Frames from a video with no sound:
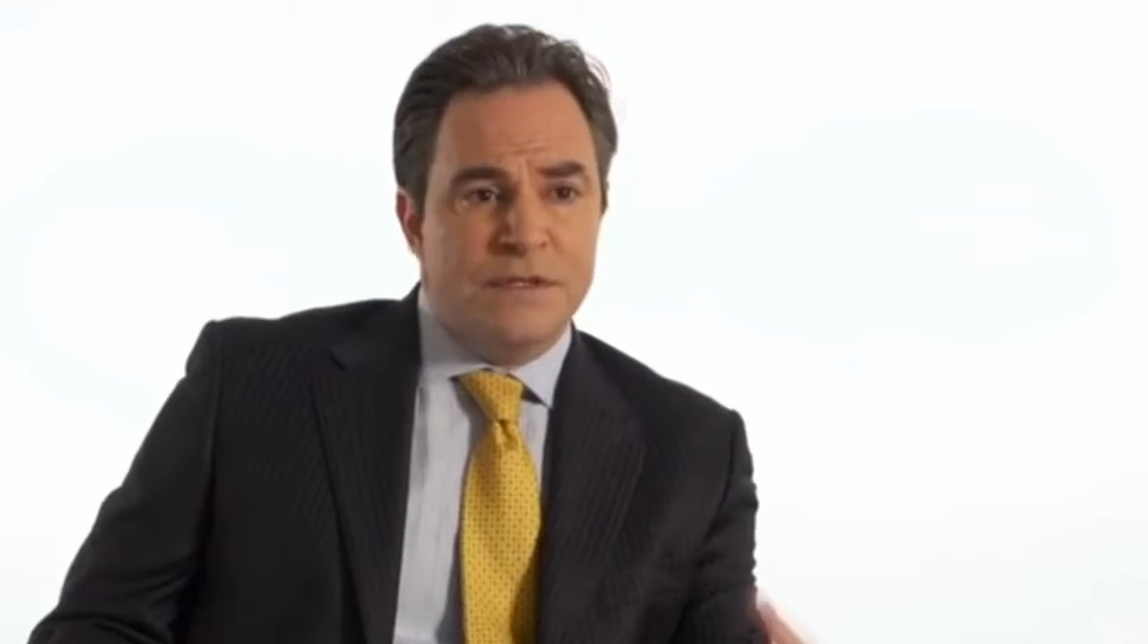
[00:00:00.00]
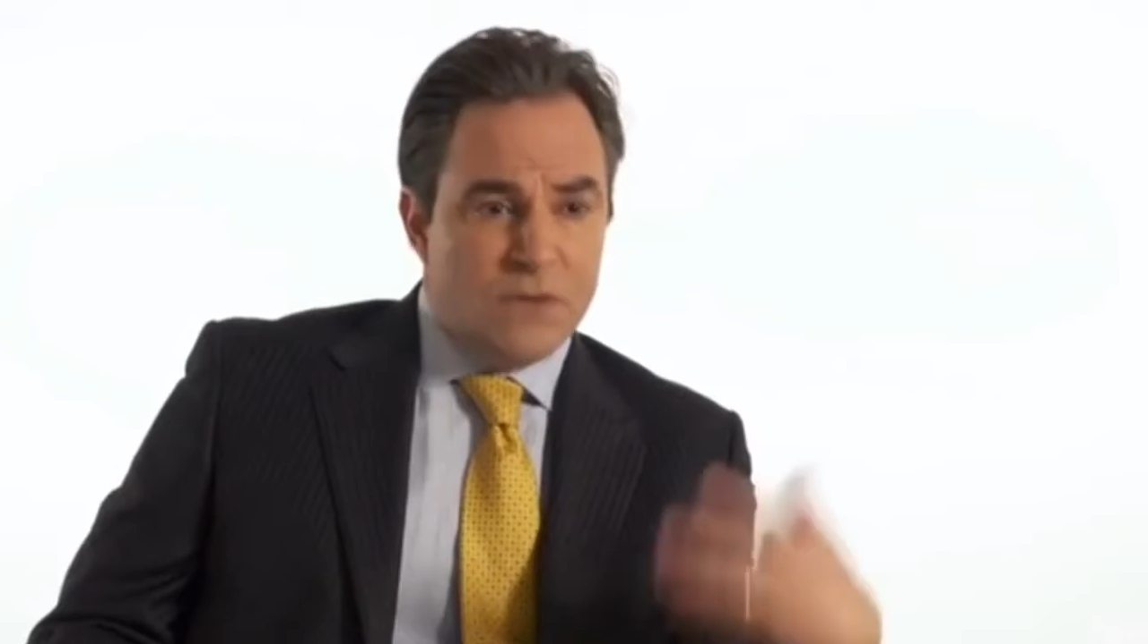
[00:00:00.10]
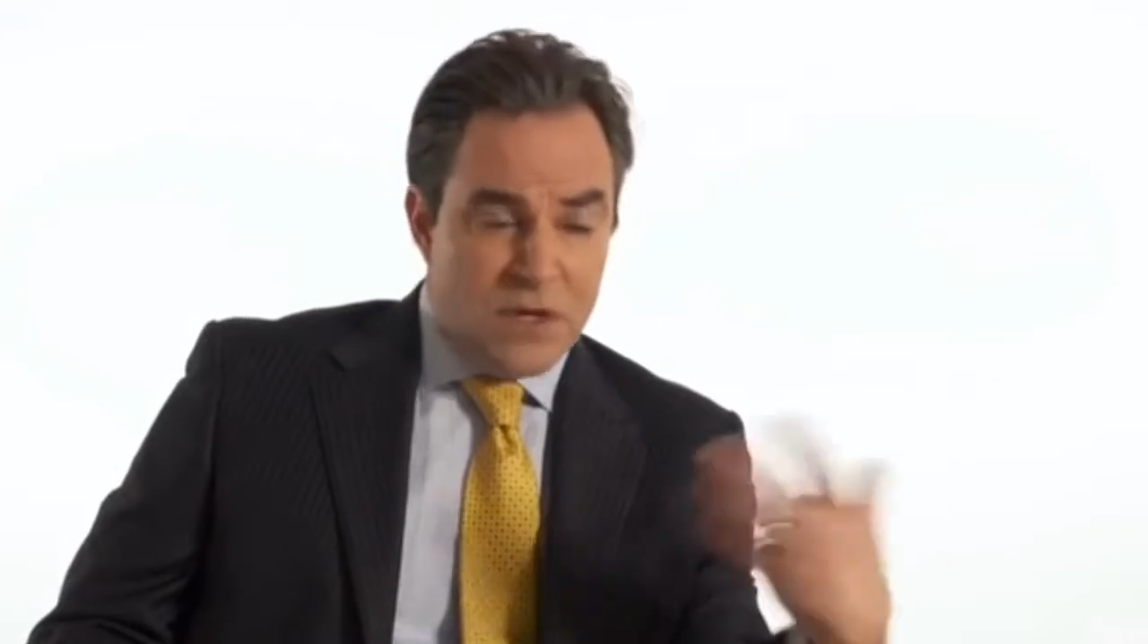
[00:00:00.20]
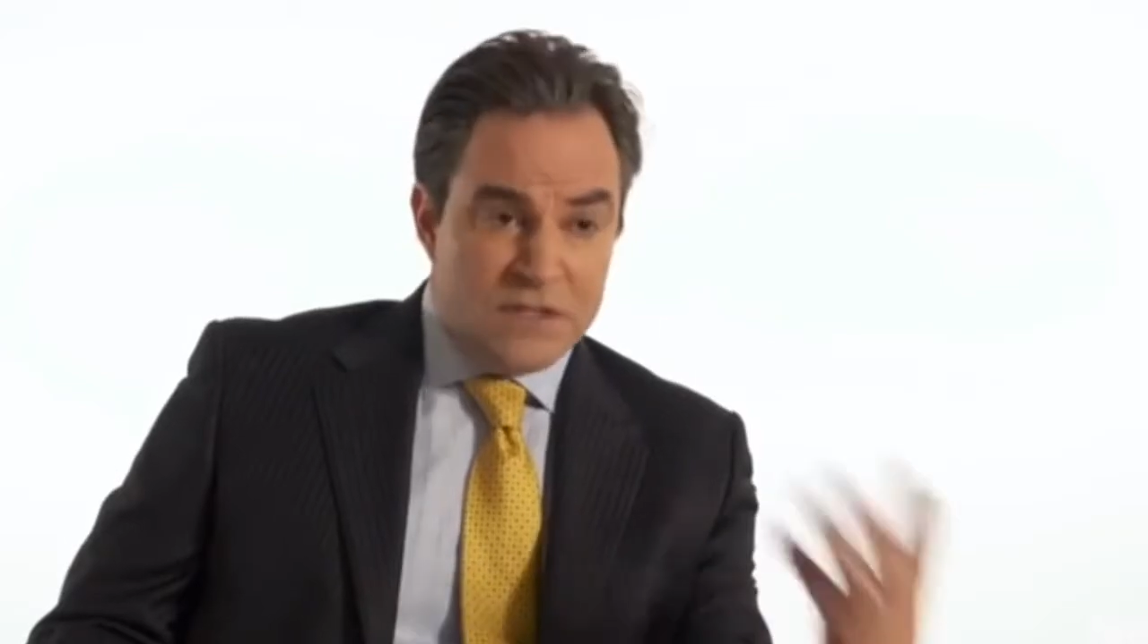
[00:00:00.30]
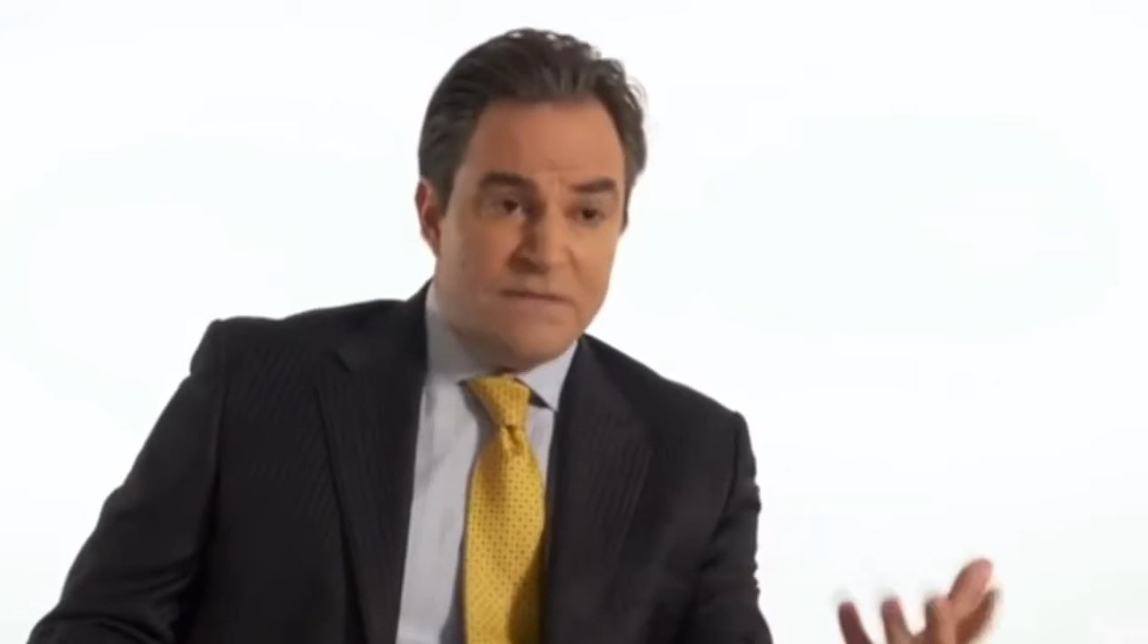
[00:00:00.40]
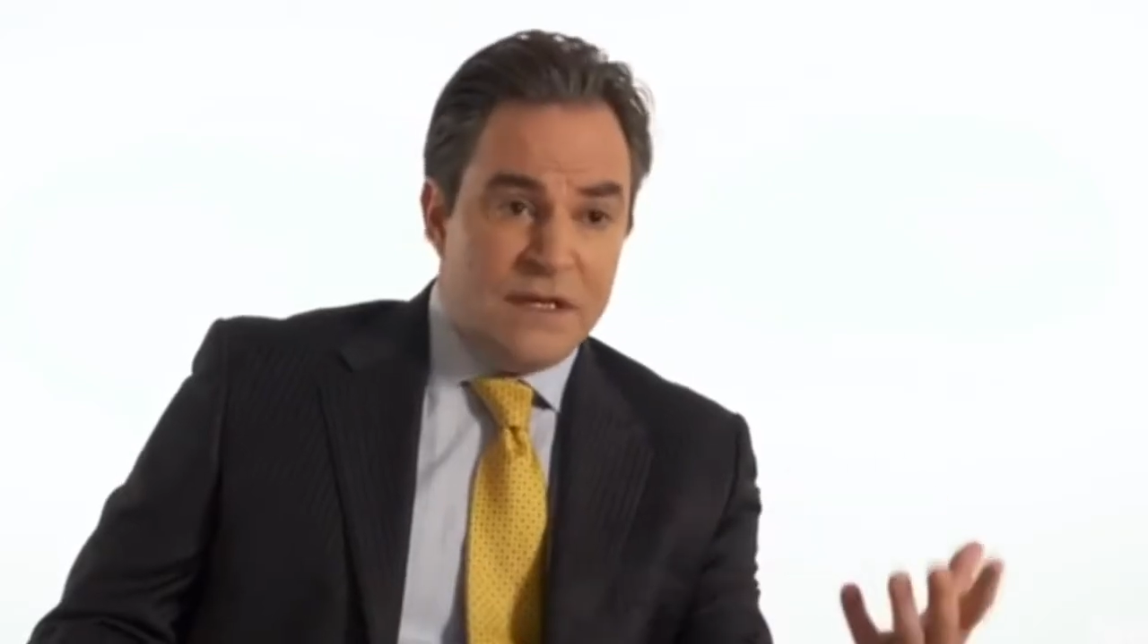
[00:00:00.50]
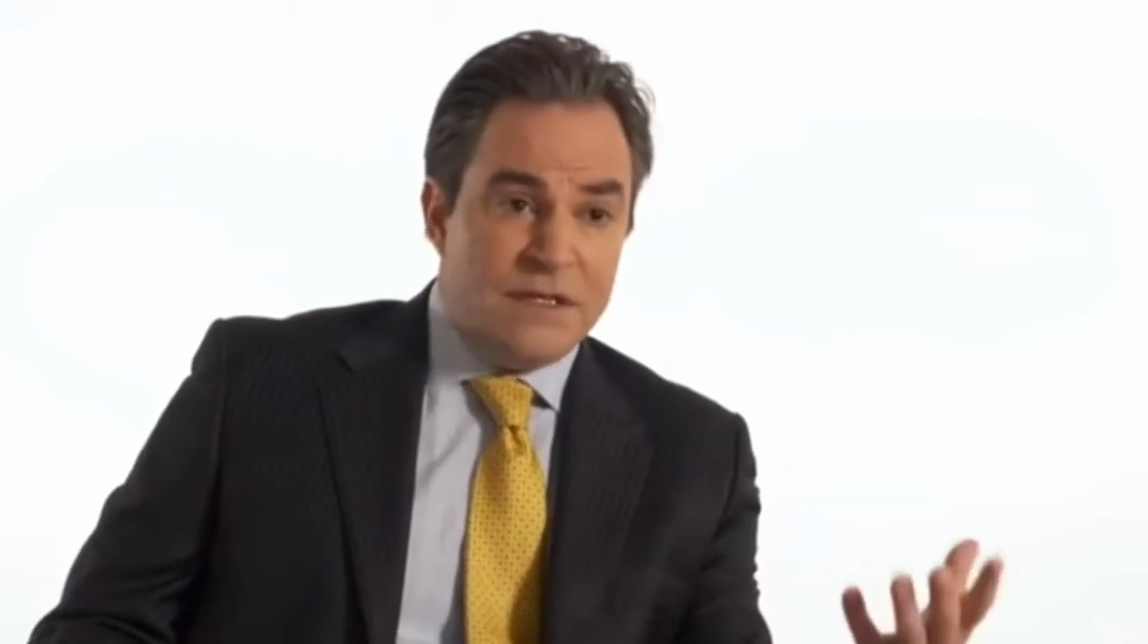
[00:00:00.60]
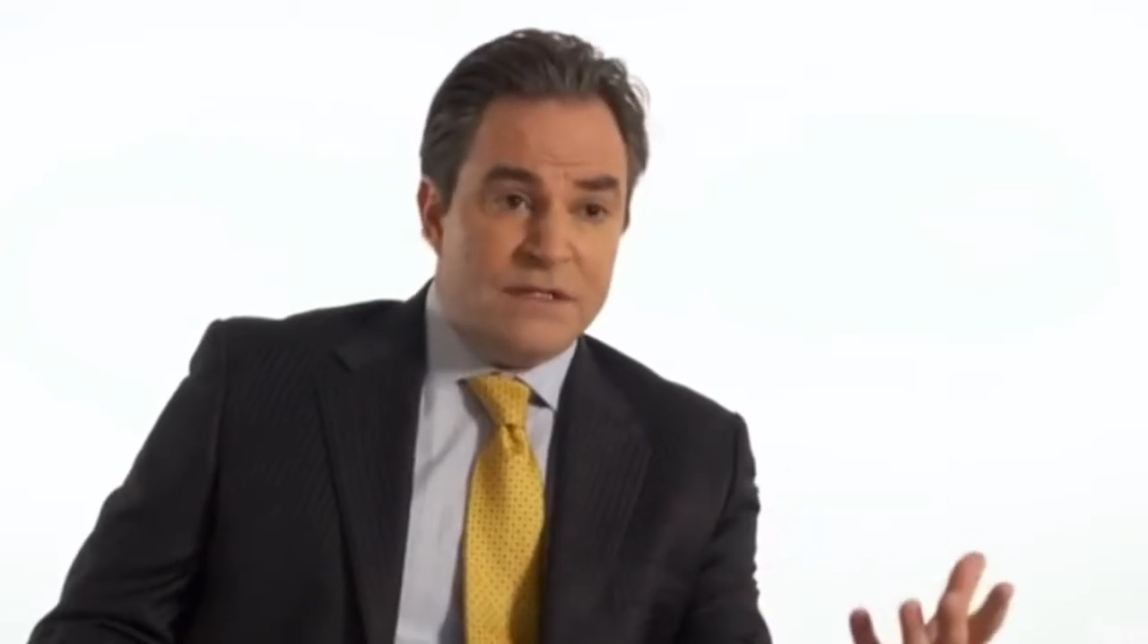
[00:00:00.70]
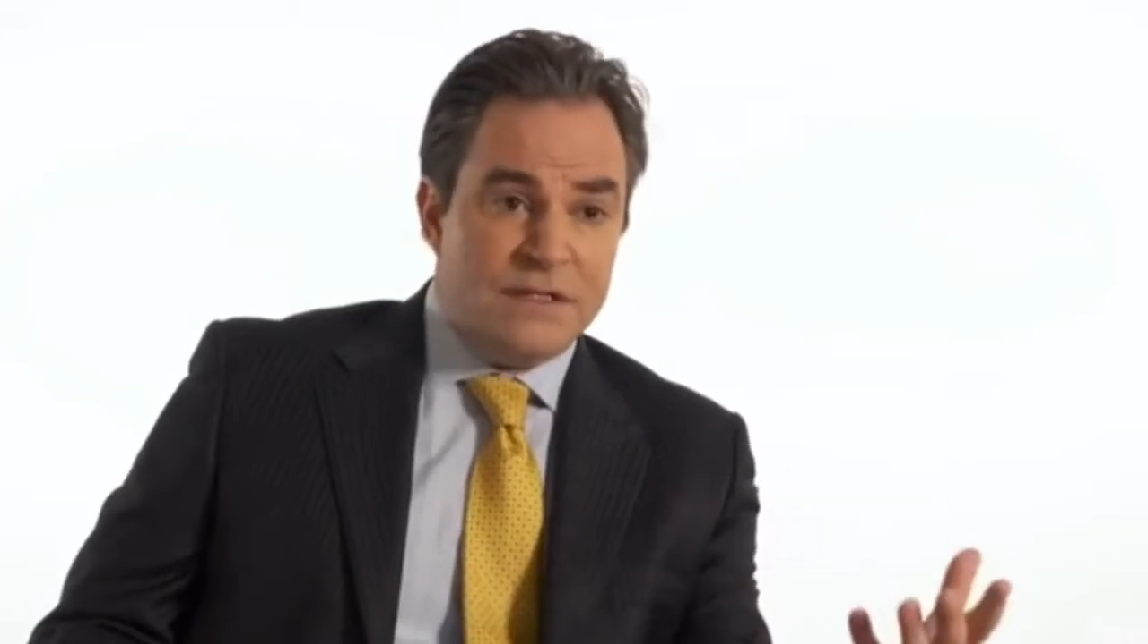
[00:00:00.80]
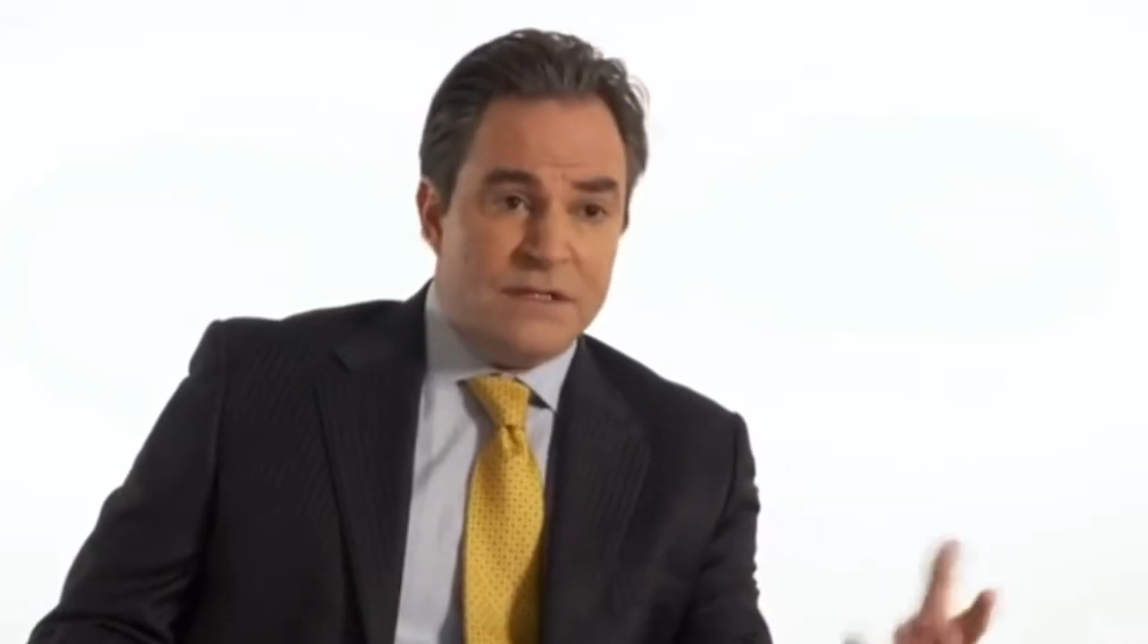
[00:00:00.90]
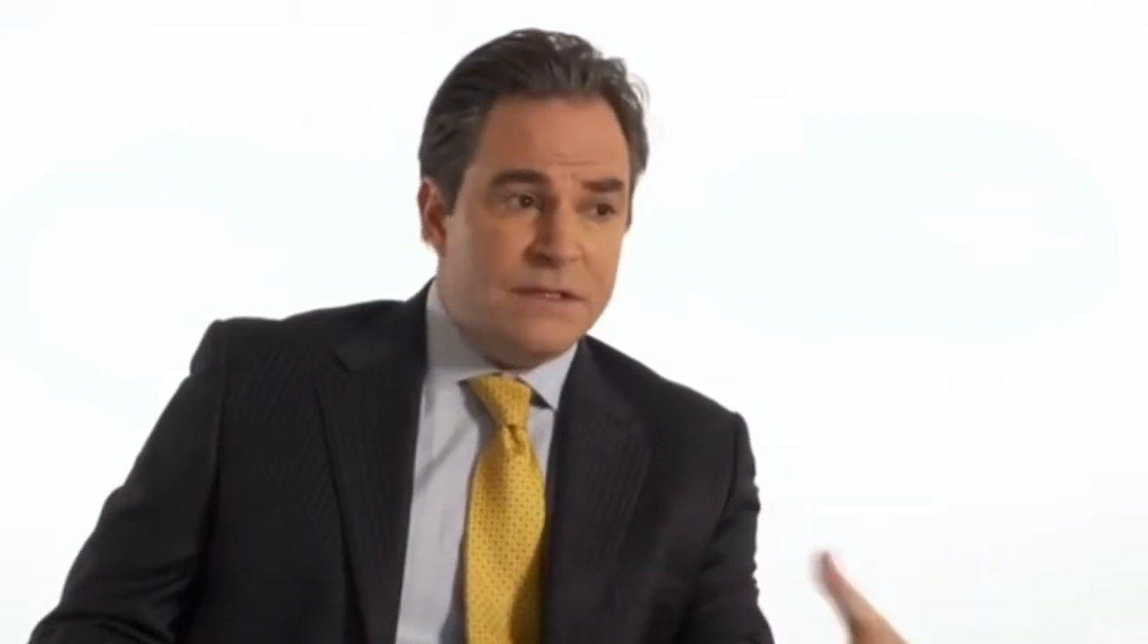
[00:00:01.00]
in Las Vegas